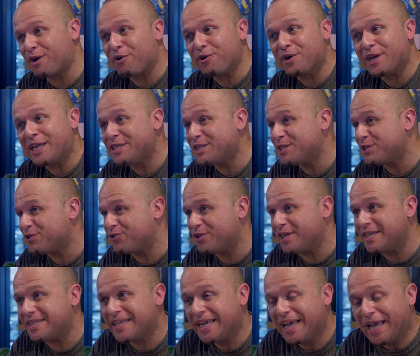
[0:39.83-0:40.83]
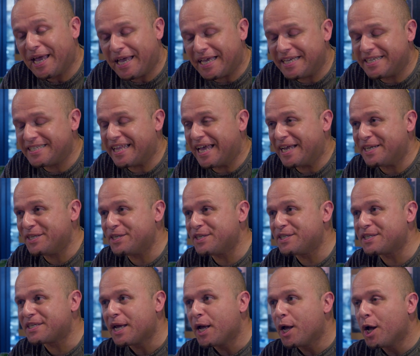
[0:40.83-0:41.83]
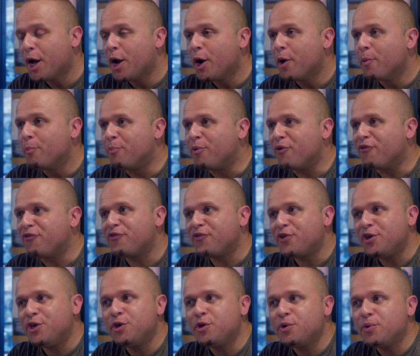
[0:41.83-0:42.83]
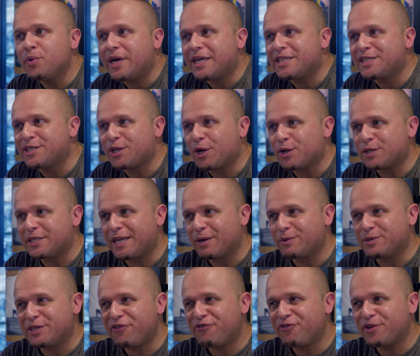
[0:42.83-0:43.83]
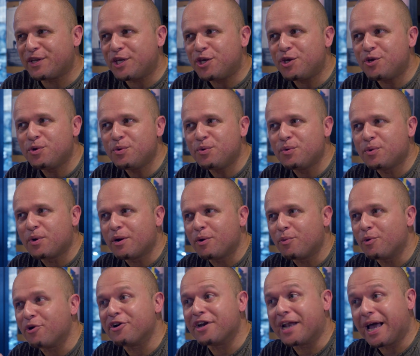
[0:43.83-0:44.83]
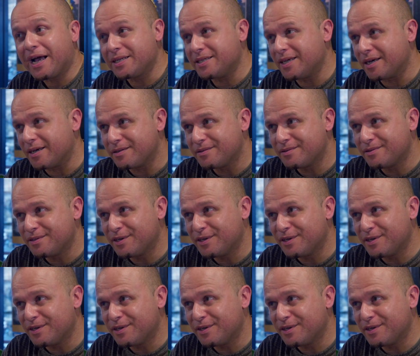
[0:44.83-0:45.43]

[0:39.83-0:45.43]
Coronation Street, EastEnders. But for you, it started out differently. You were an actor